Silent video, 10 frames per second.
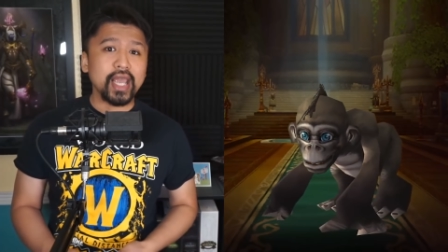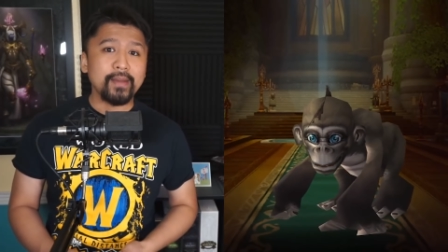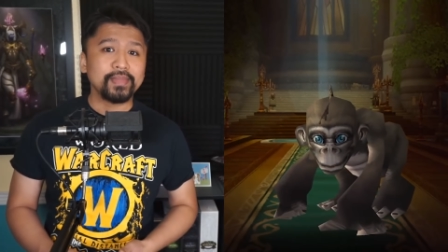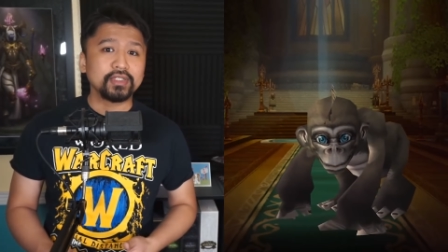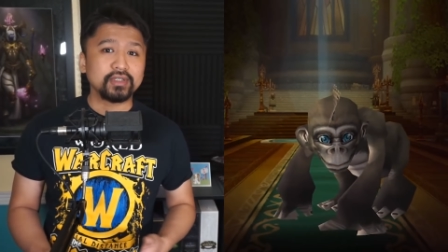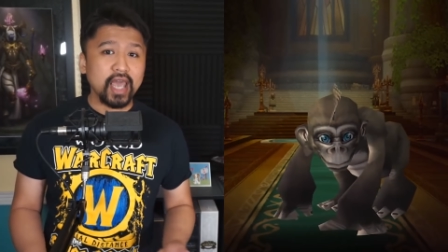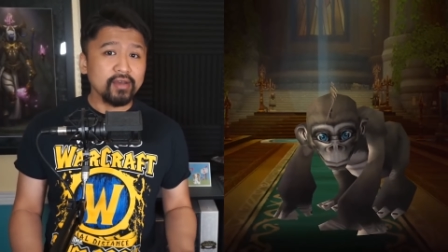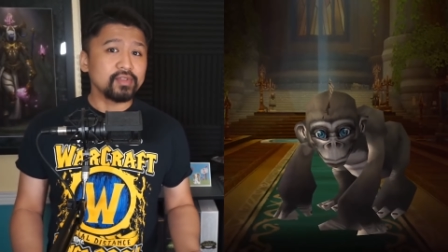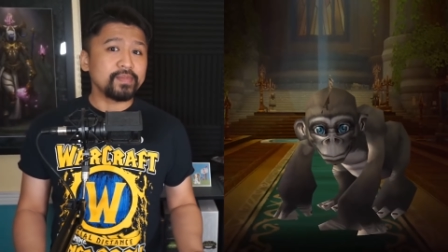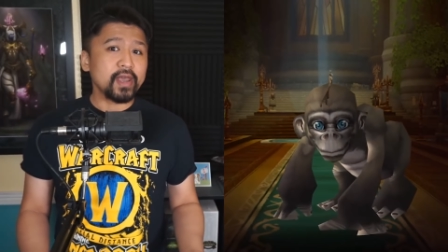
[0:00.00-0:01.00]
happen to
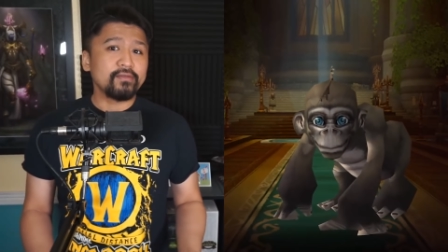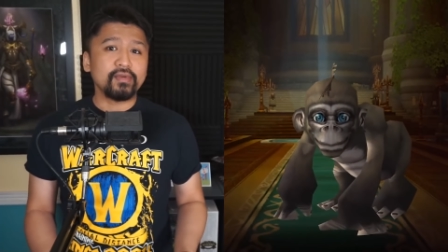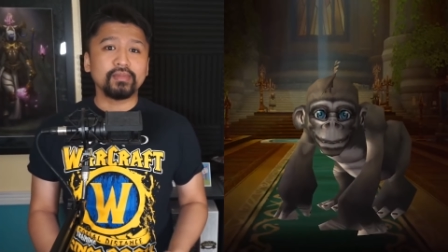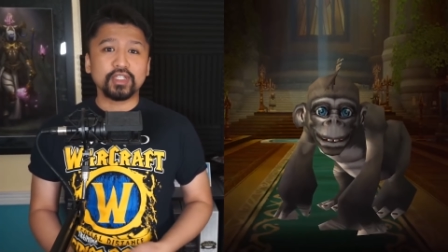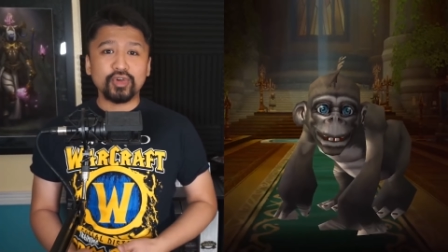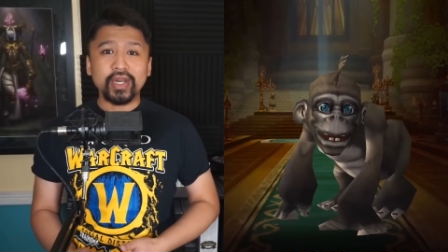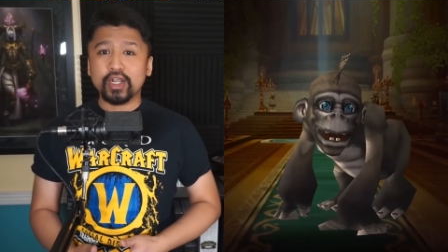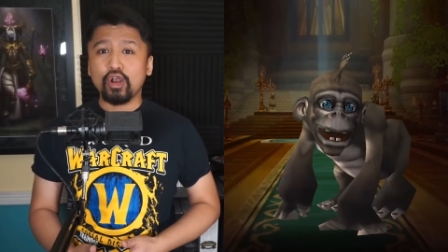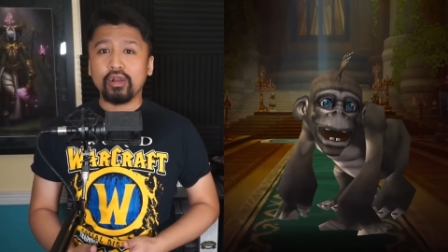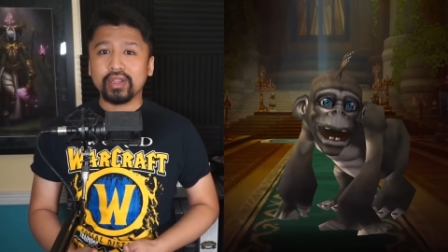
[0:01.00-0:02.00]
have the pet from the
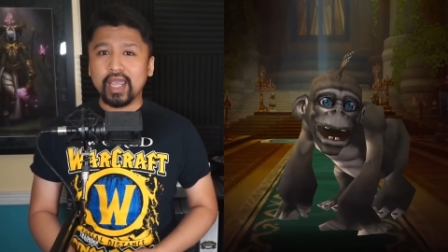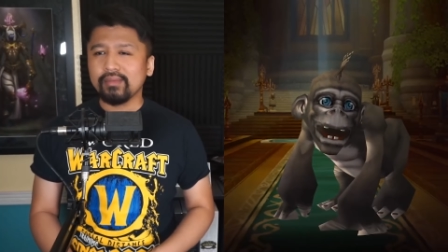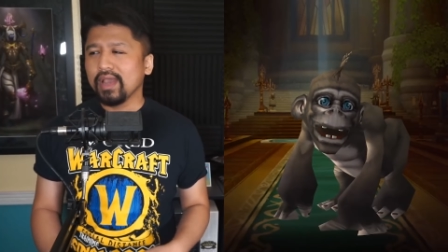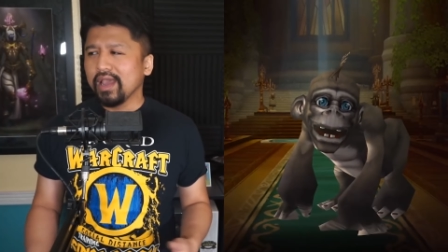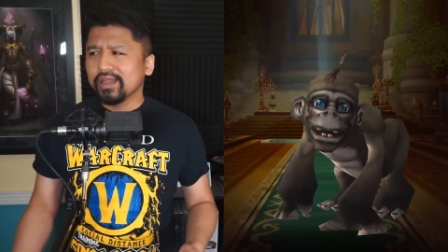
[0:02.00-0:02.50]
trading card game,